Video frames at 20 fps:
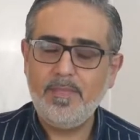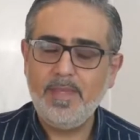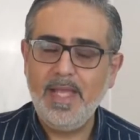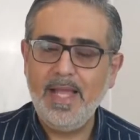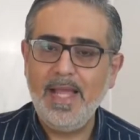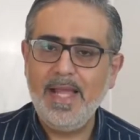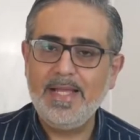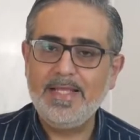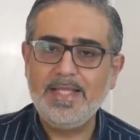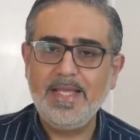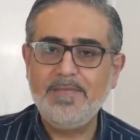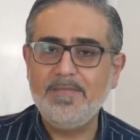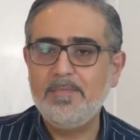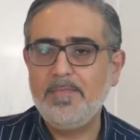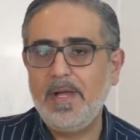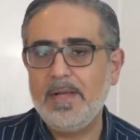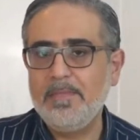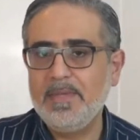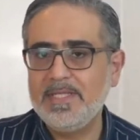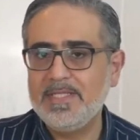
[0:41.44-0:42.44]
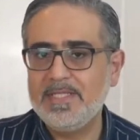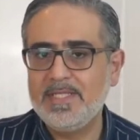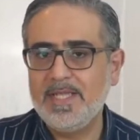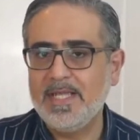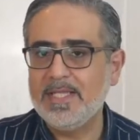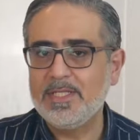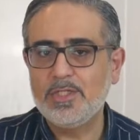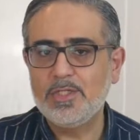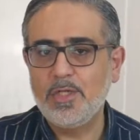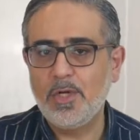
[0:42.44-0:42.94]
And even by mincing it,
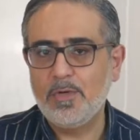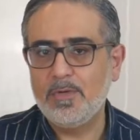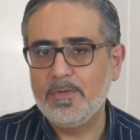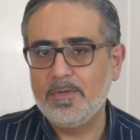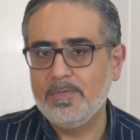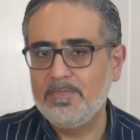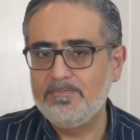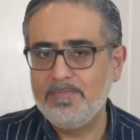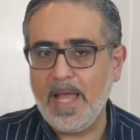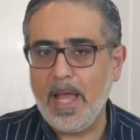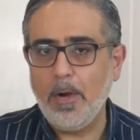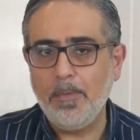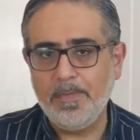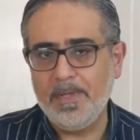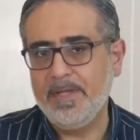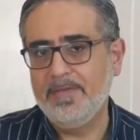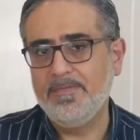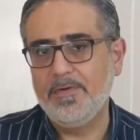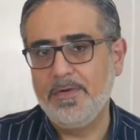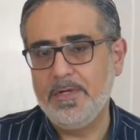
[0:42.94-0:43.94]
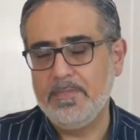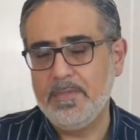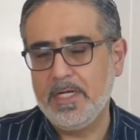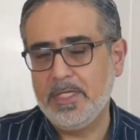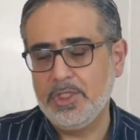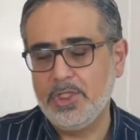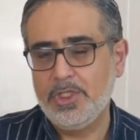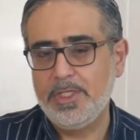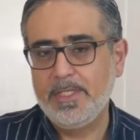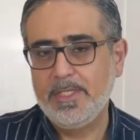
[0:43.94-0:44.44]
it's not helping it very
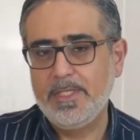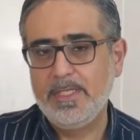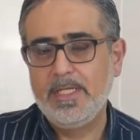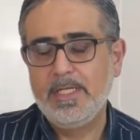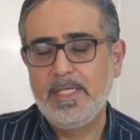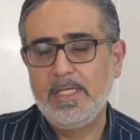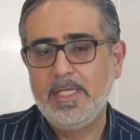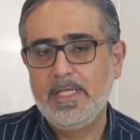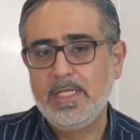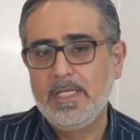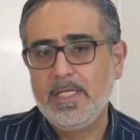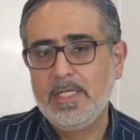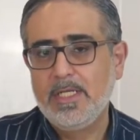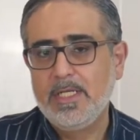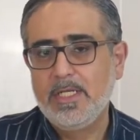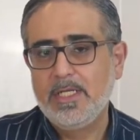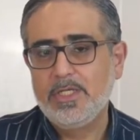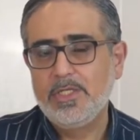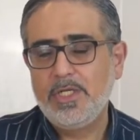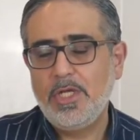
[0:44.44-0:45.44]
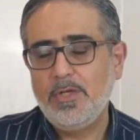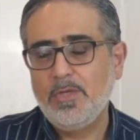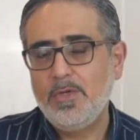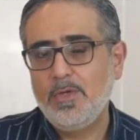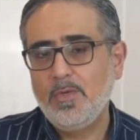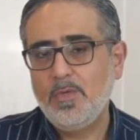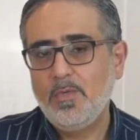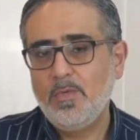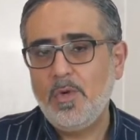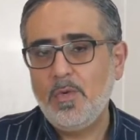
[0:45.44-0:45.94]
much. So
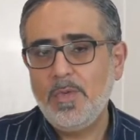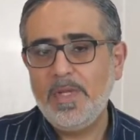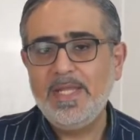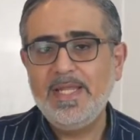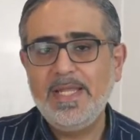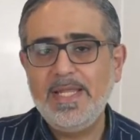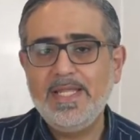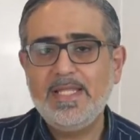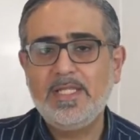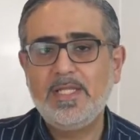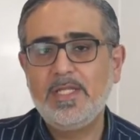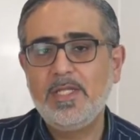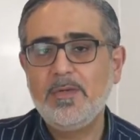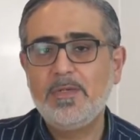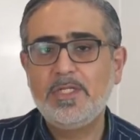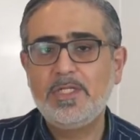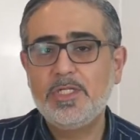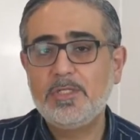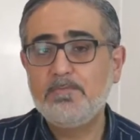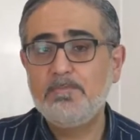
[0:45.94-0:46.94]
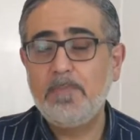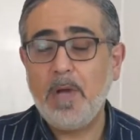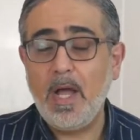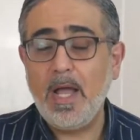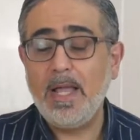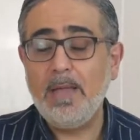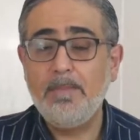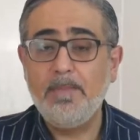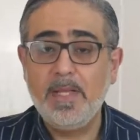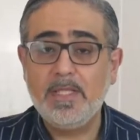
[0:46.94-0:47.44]
what we need to do is just
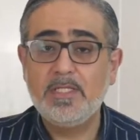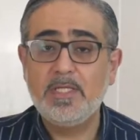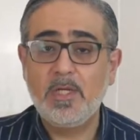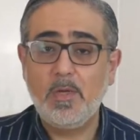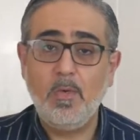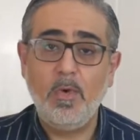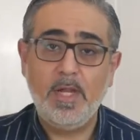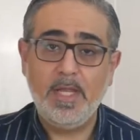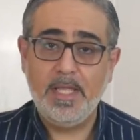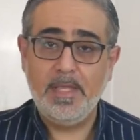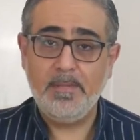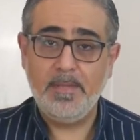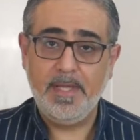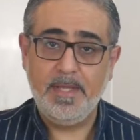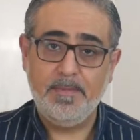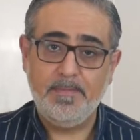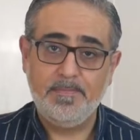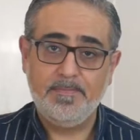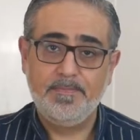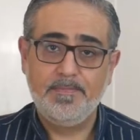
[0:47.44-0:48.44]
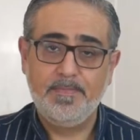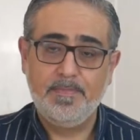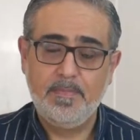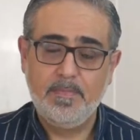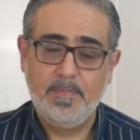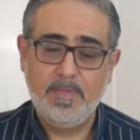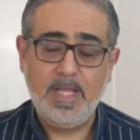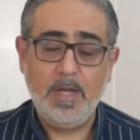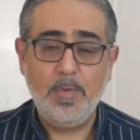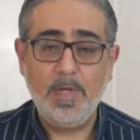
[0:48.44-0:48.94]
buy better quality meat.
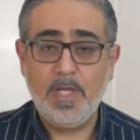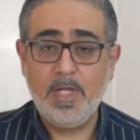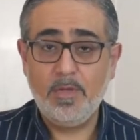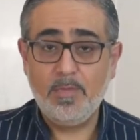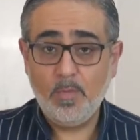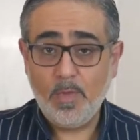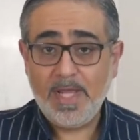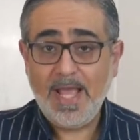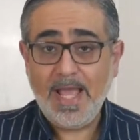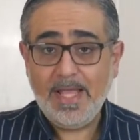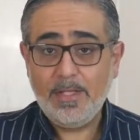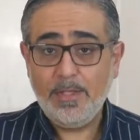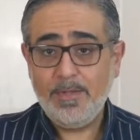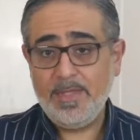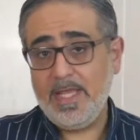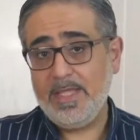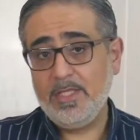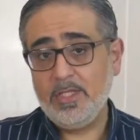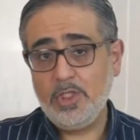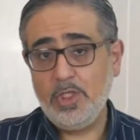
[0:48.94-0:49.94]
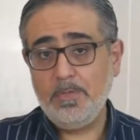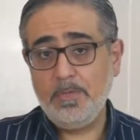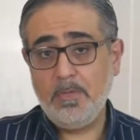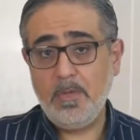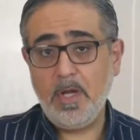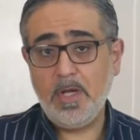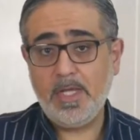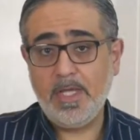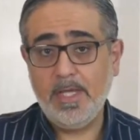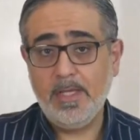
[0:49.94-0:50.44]
Now we can do that in the
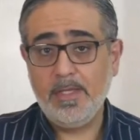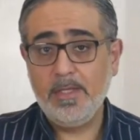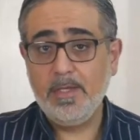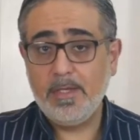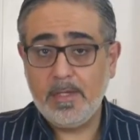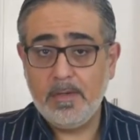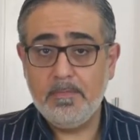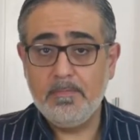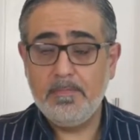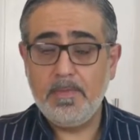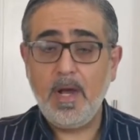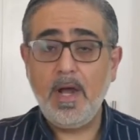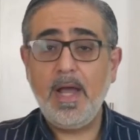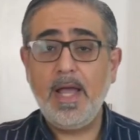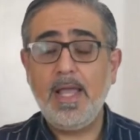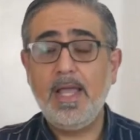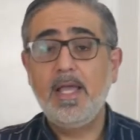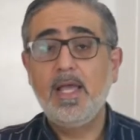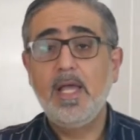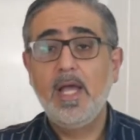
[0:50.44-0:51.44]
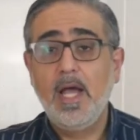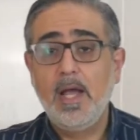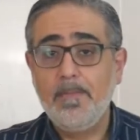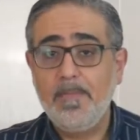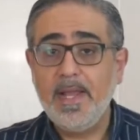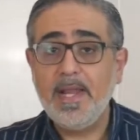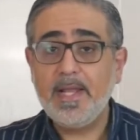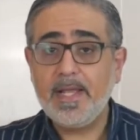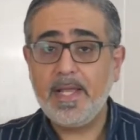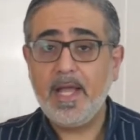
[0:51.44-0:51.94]
supermarket. You can buy a
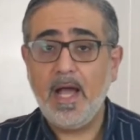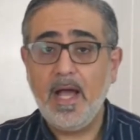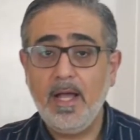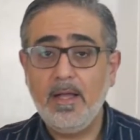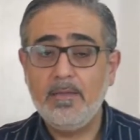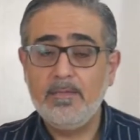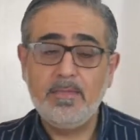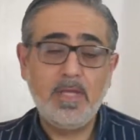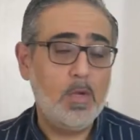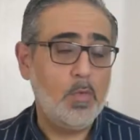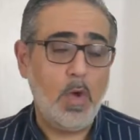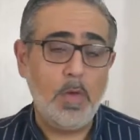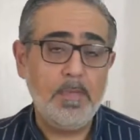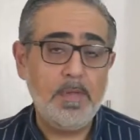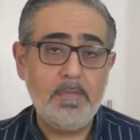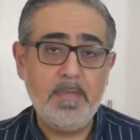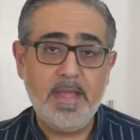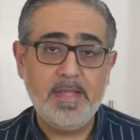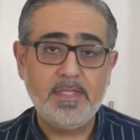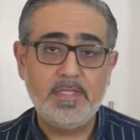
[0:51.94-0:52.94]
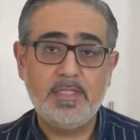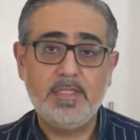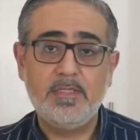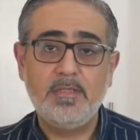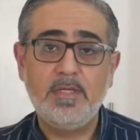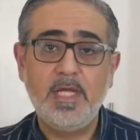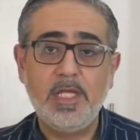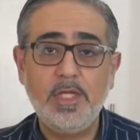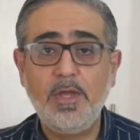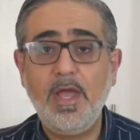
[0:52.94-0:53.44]
better cut, it won't be minced,
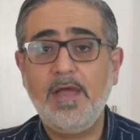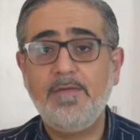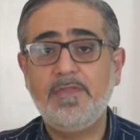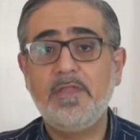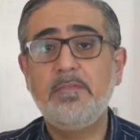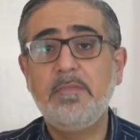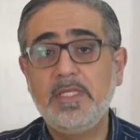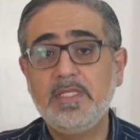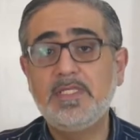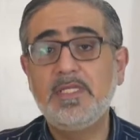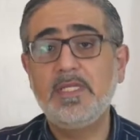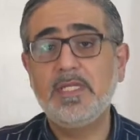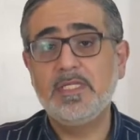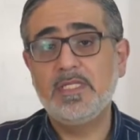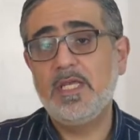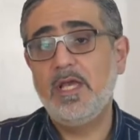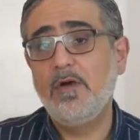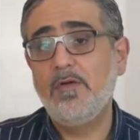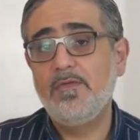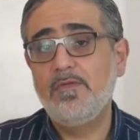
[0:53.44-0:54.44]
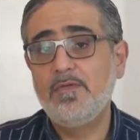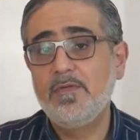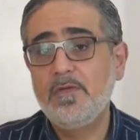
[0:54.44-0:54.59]
and you have to mince it yourself.